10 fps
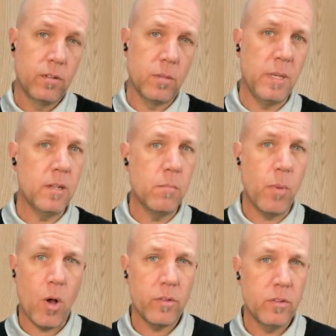the beaten
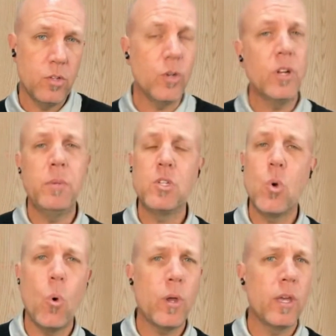path. You're going to be
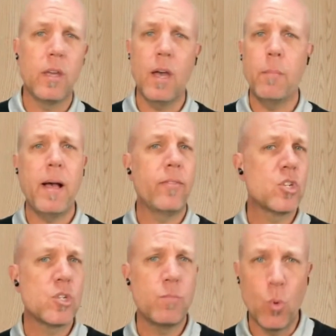talking about the
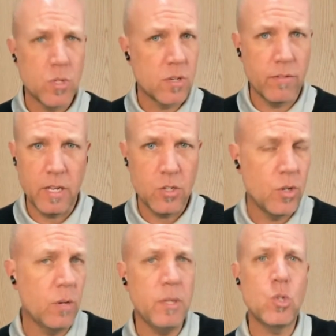sports events. You're
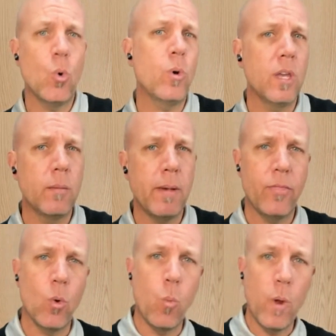going to be talking
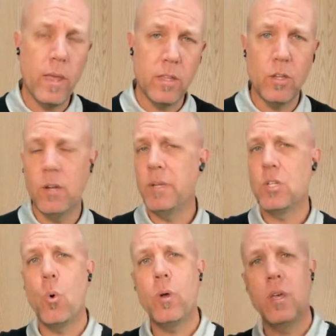about the weather. You're going to be
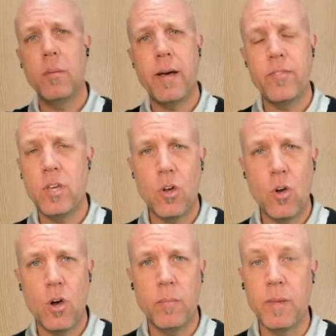talking about the
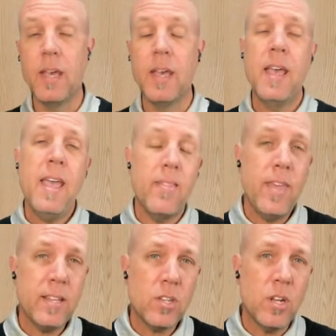economy. And
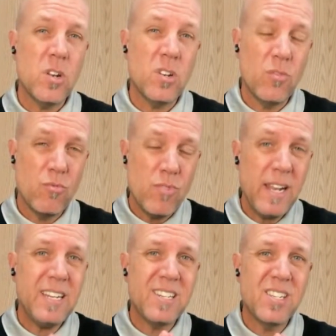that's going to
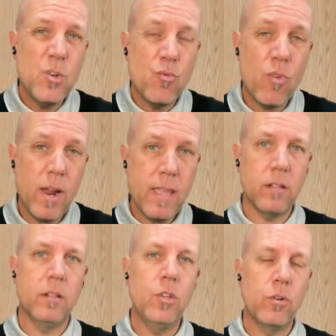really
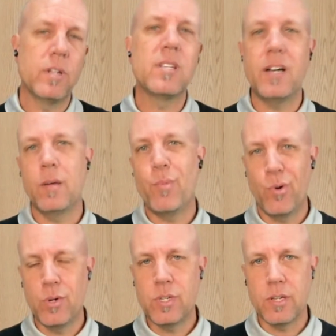derail your entire
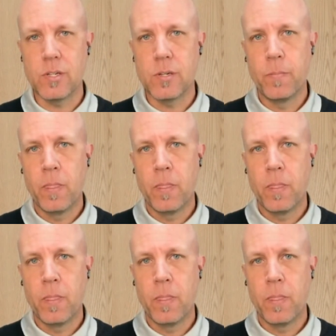process.